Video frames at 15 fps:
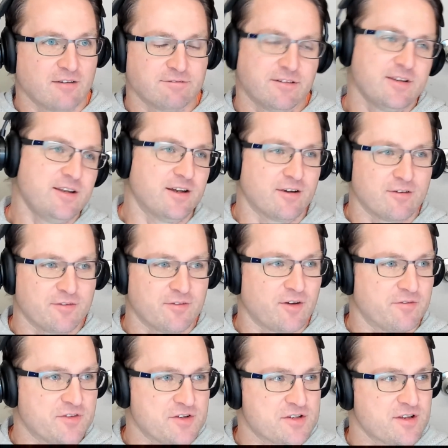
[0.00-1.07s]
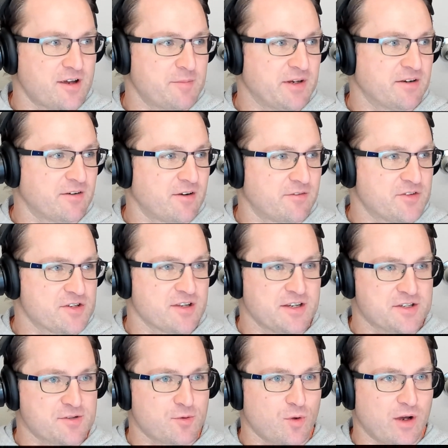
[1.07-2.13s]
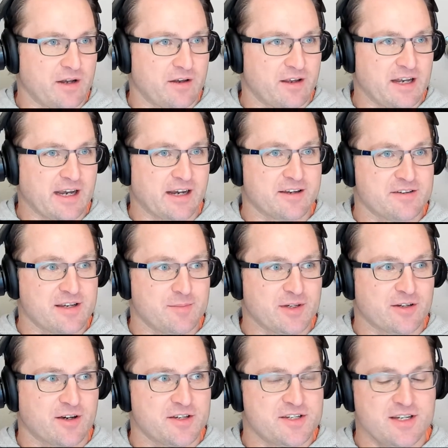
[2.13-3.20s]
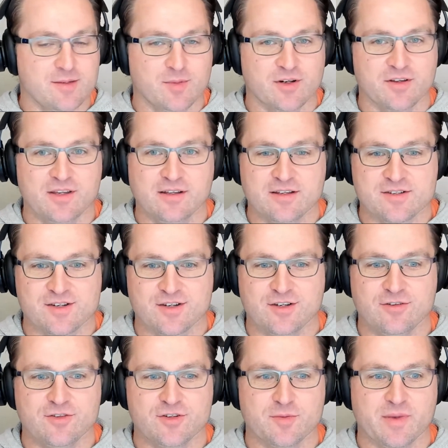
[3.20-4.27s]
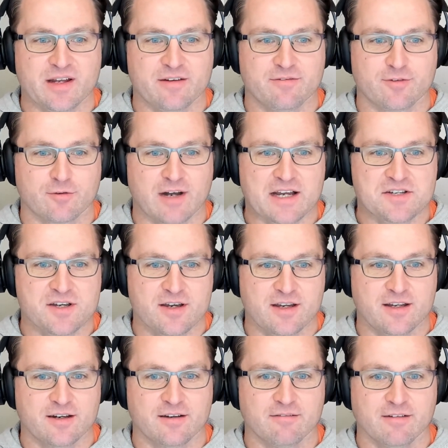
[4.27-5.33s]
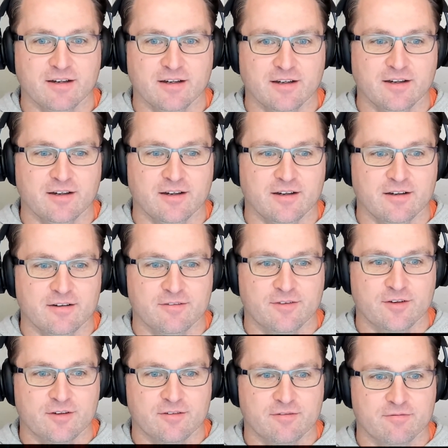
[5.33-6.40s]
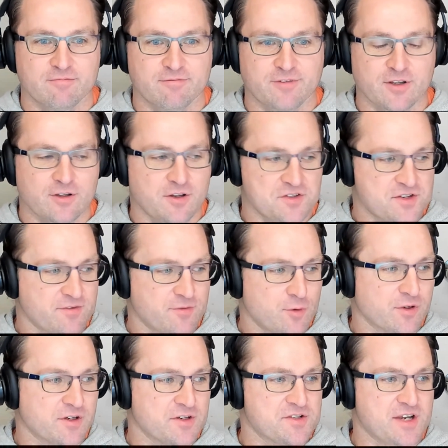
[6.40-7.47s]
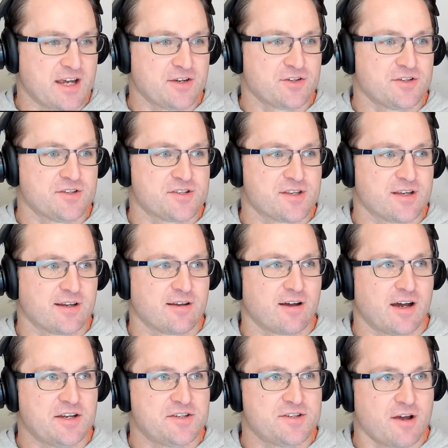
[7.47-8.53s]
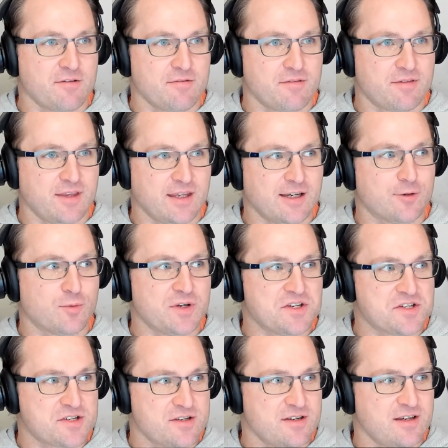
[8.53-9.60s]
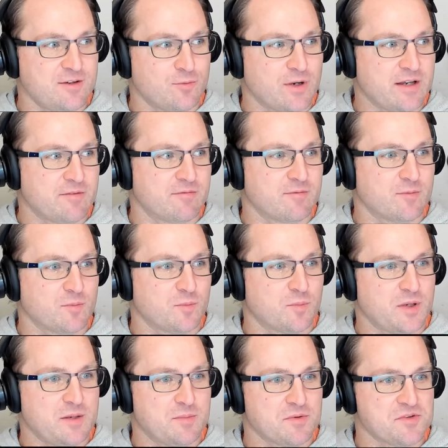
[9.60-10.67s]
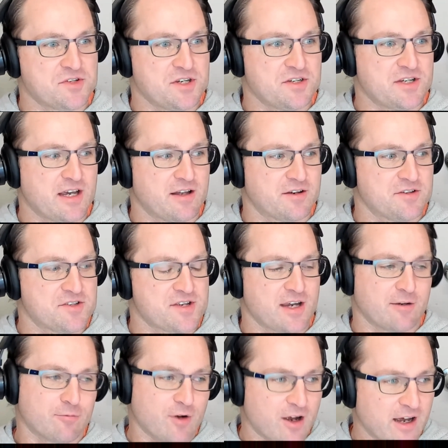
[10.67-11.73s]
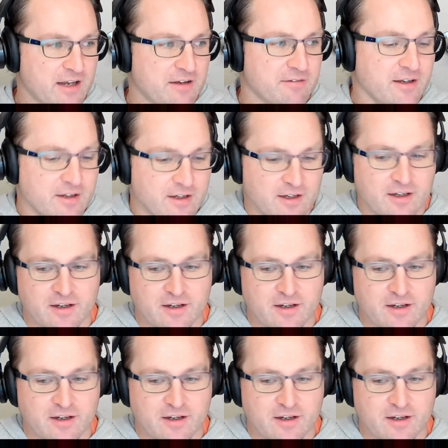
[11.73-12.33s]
obviously it's quite an academic idea, but I think there's a huge amount of veracity in it for lots of organizations that I don't think we see when people sit down and say, right,